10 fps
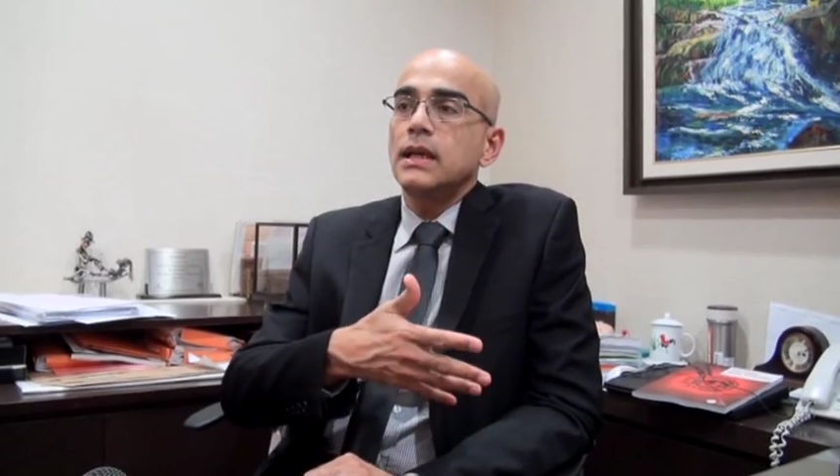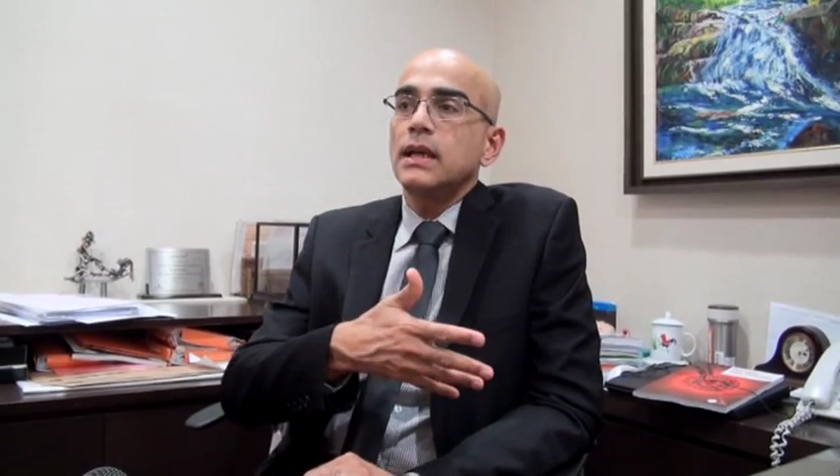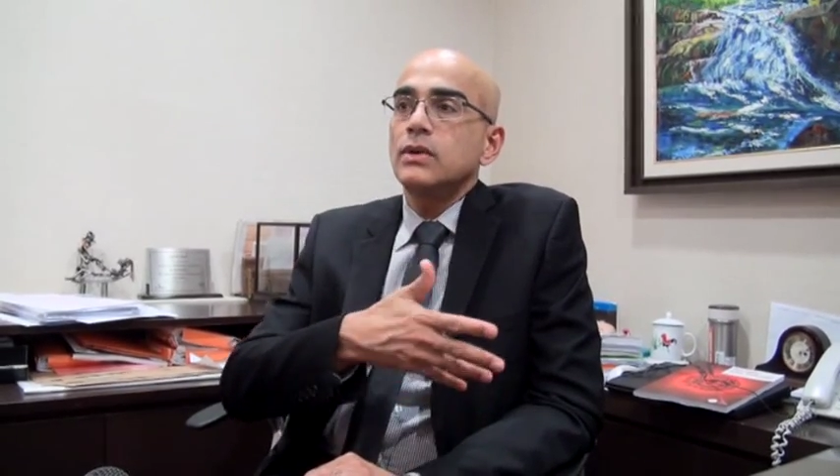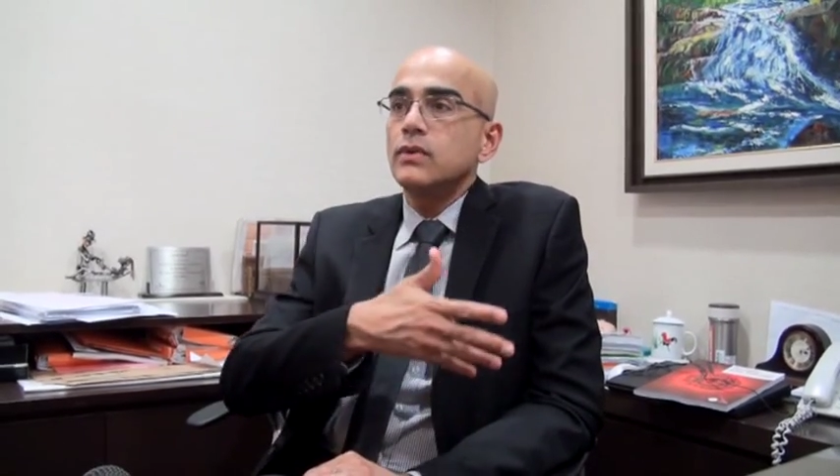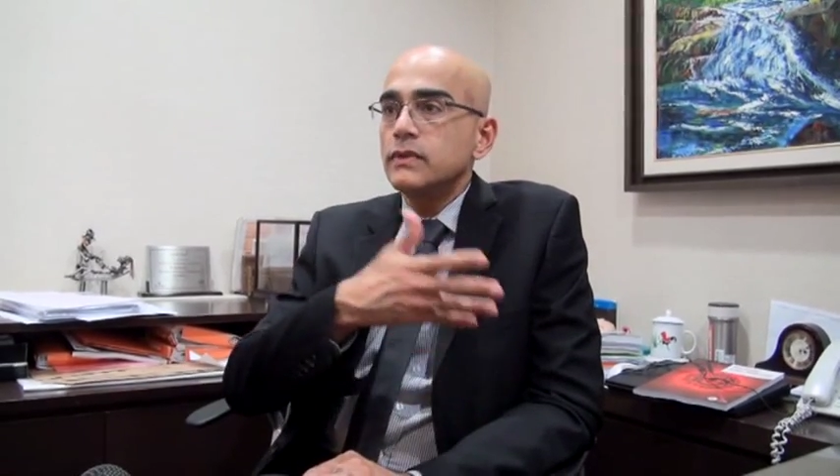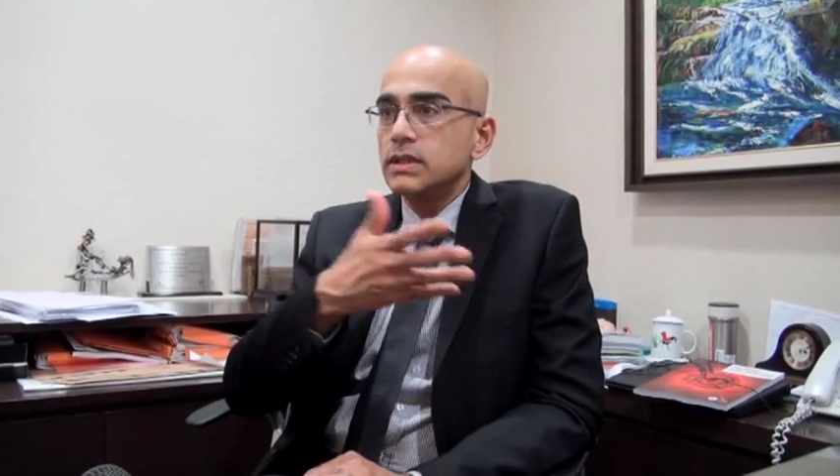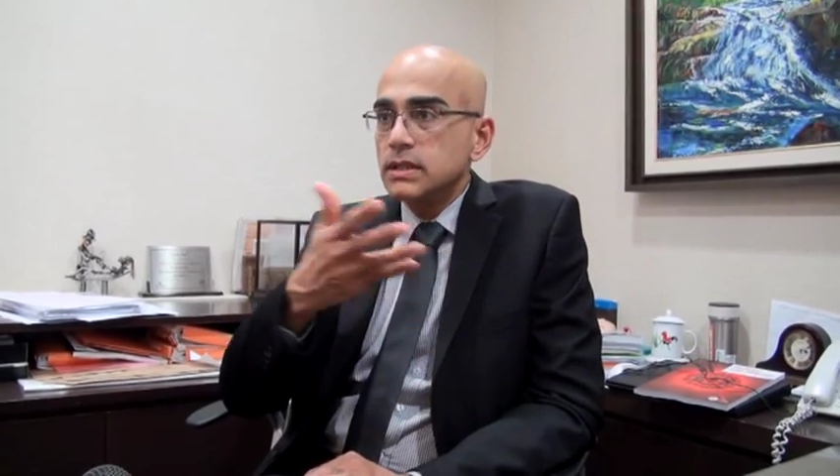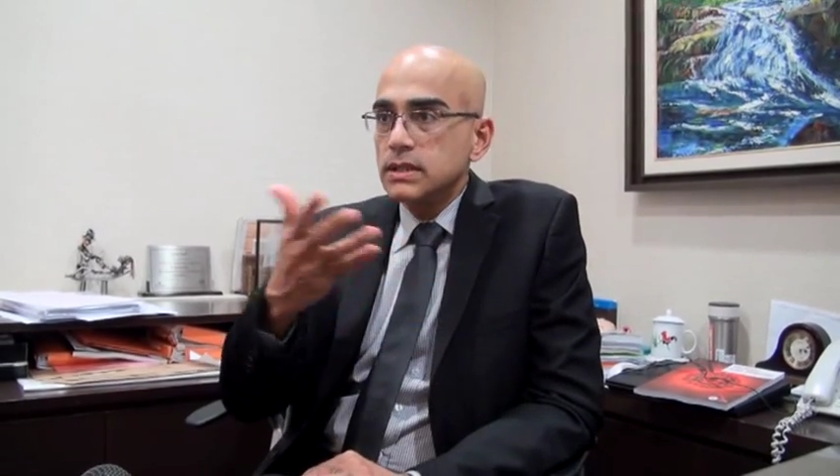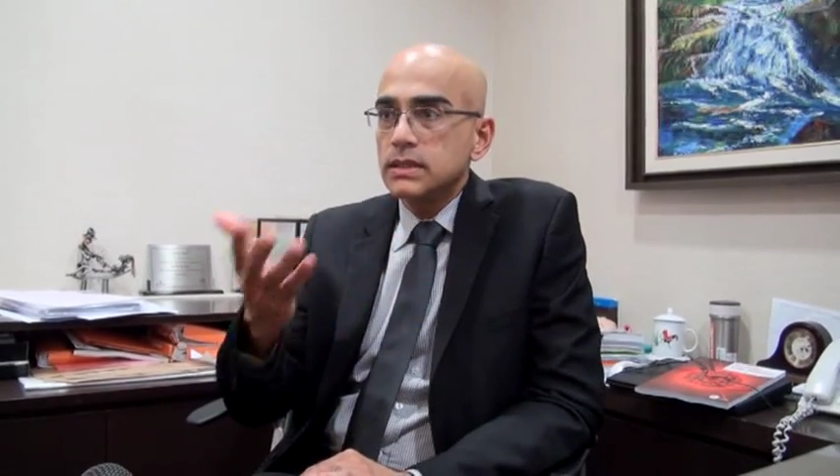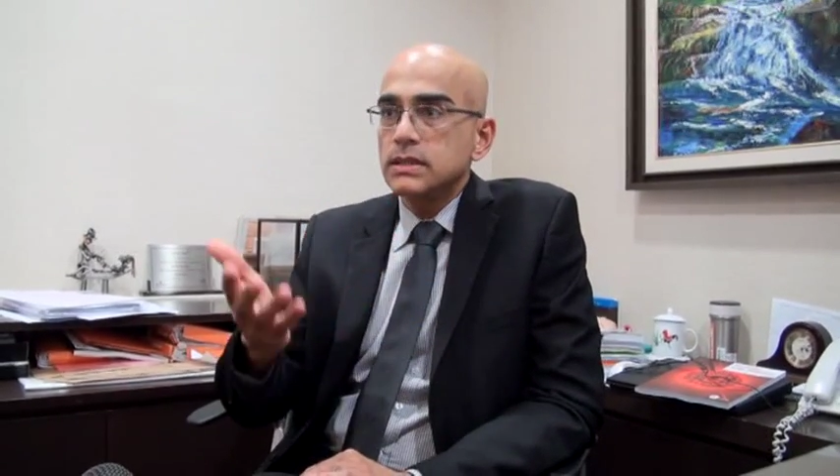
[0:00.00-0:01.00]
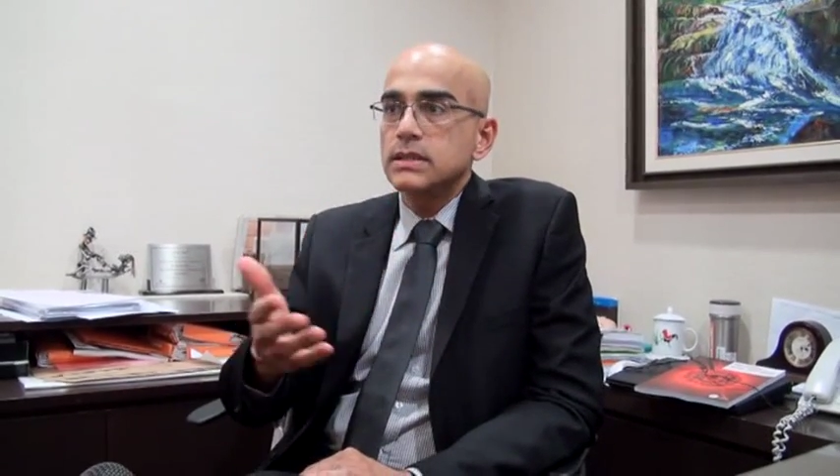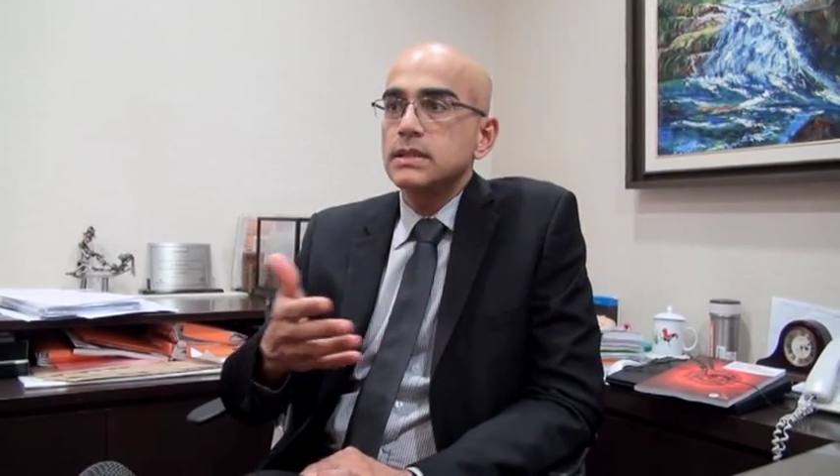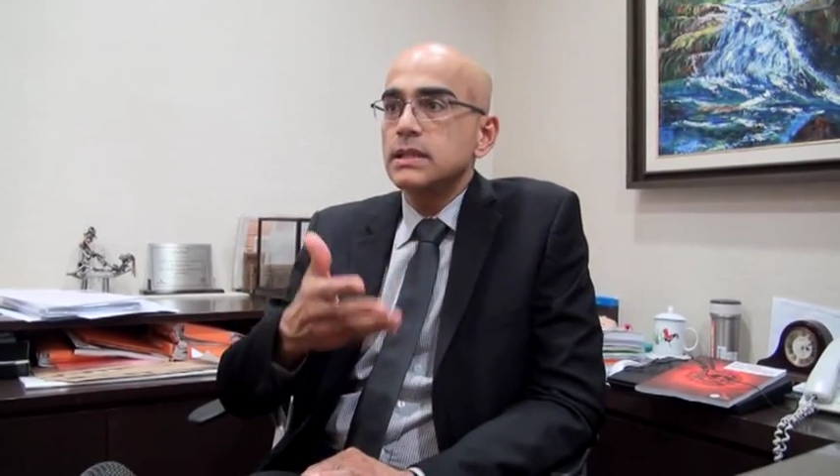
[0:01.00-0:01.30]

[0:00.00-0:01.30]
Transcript: And over years,